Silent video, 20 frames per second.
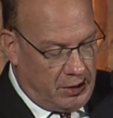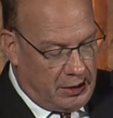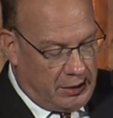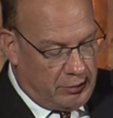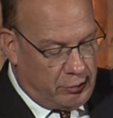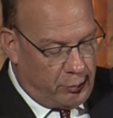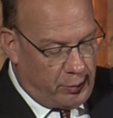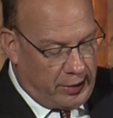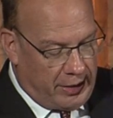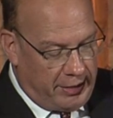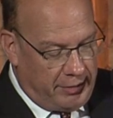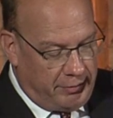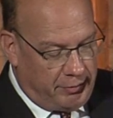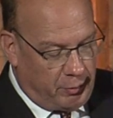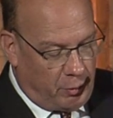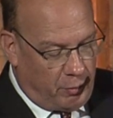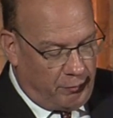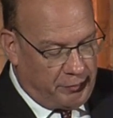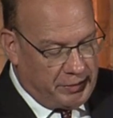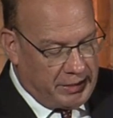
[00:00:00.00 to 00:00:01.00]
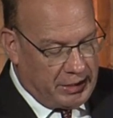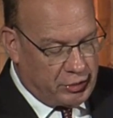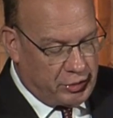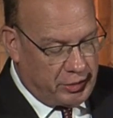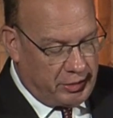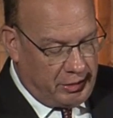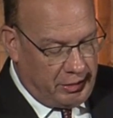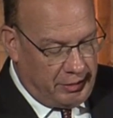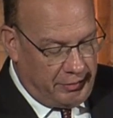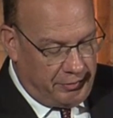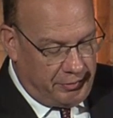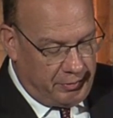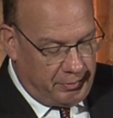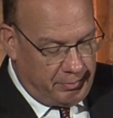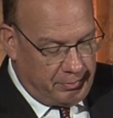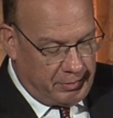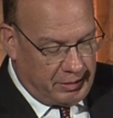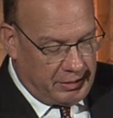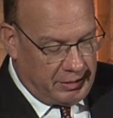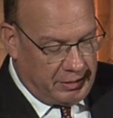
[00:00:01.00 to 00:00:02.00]
The rise of
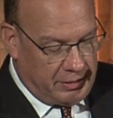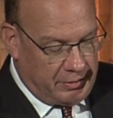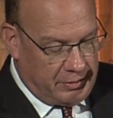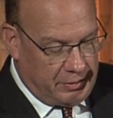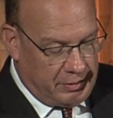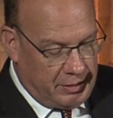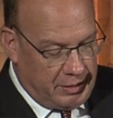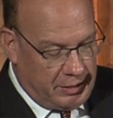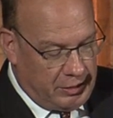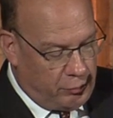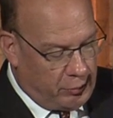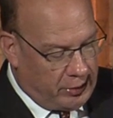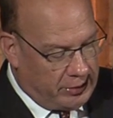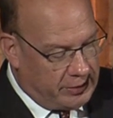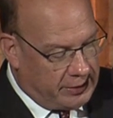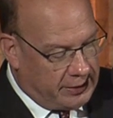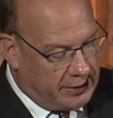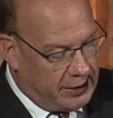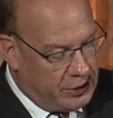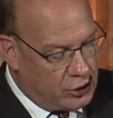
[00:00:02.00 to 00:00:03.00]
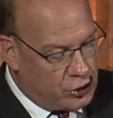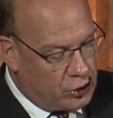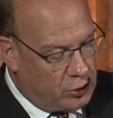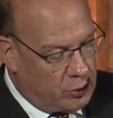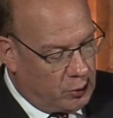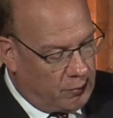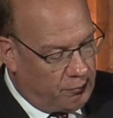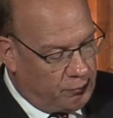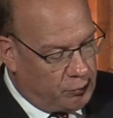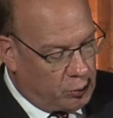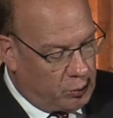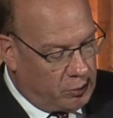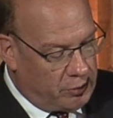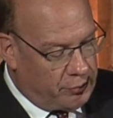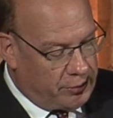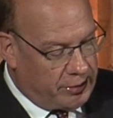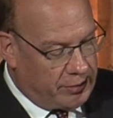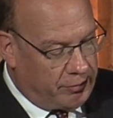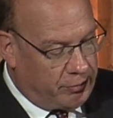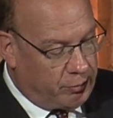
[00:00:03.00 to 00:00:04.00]
nationalism and eradication of
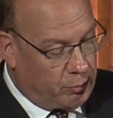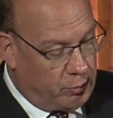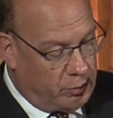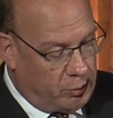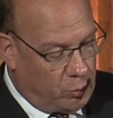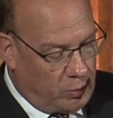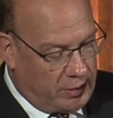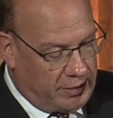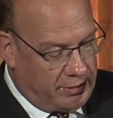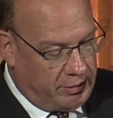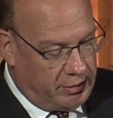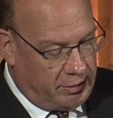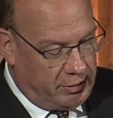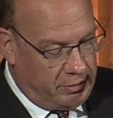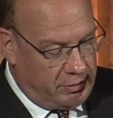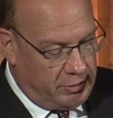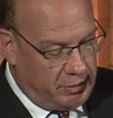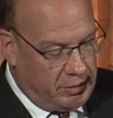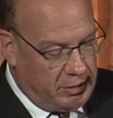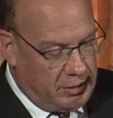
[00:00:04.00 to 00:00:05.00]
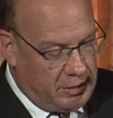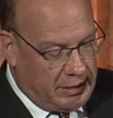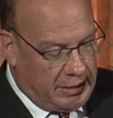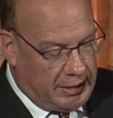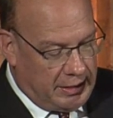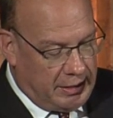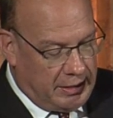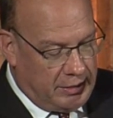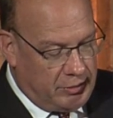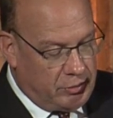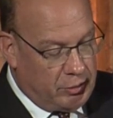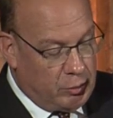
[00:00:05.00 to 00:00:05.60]
tolerance on the one hand, and